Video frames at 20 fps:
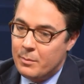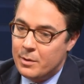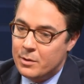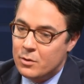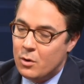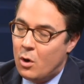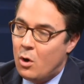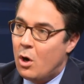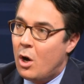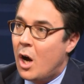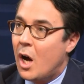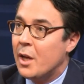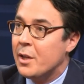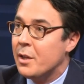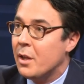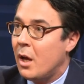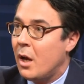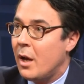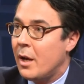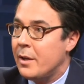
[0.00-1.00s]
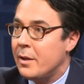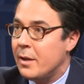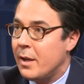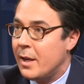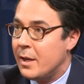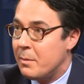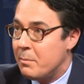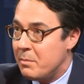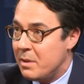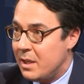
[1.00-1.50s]
It's all online
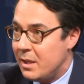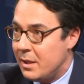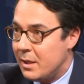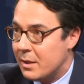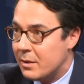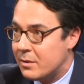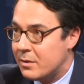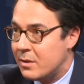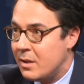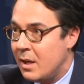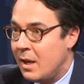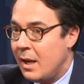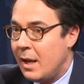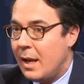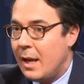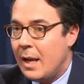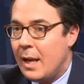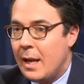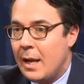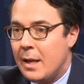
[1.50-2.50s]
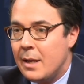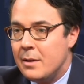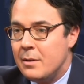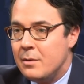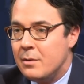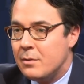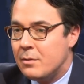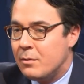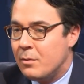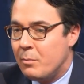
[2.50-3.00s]
and immediate,
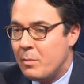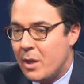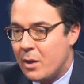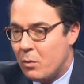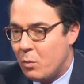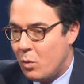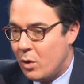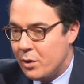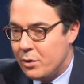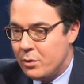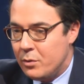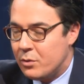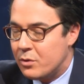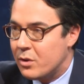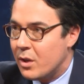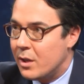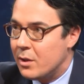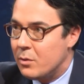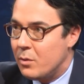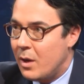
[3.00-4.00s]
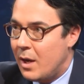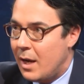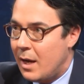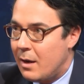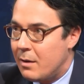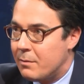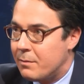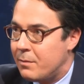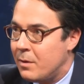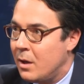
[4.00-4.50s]
and no matter what news site you
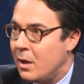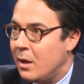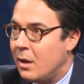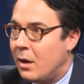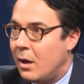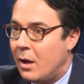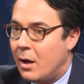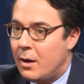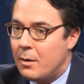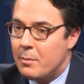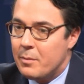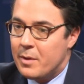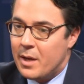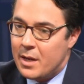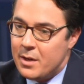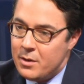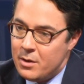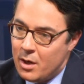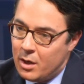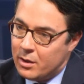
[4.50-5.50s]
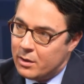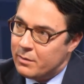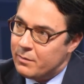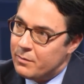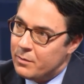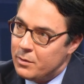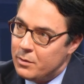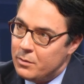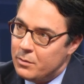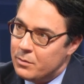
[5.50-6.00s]
have, that nugget of
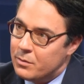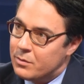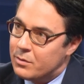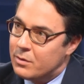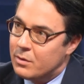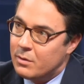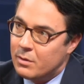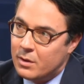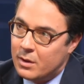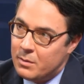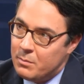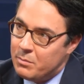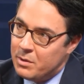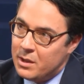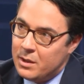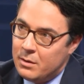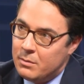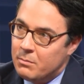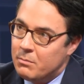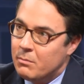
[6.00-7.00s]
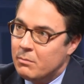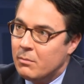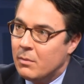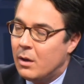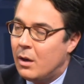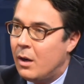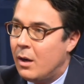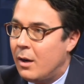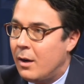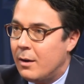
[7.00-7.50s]
news can be
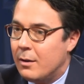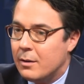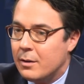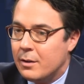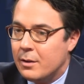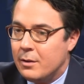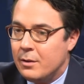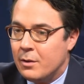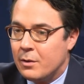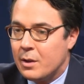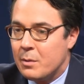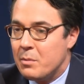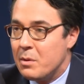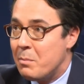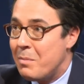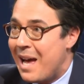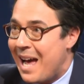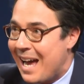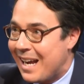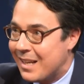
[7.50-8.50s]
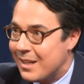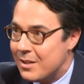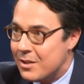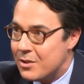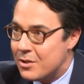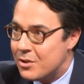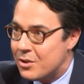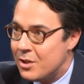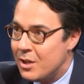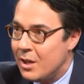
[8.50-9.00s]
can be
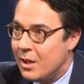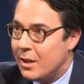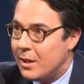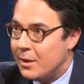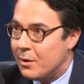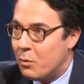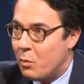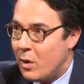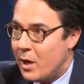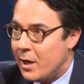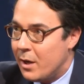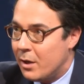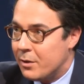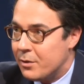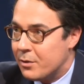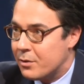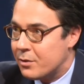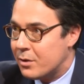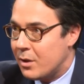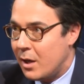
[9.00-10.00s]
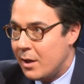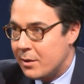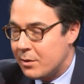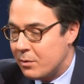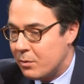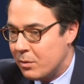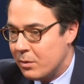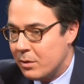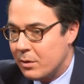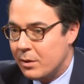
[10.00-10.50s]
packaged in a way on your
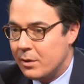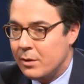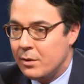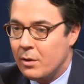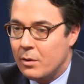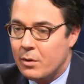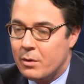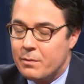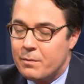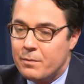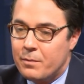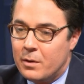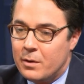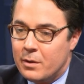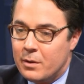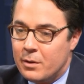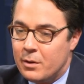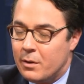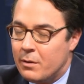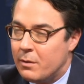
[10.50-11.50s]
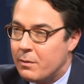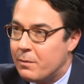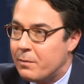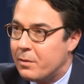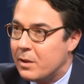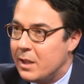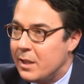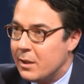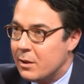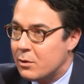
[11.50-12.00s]
site, or in a
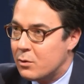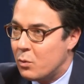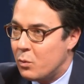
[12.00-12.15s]
fleeting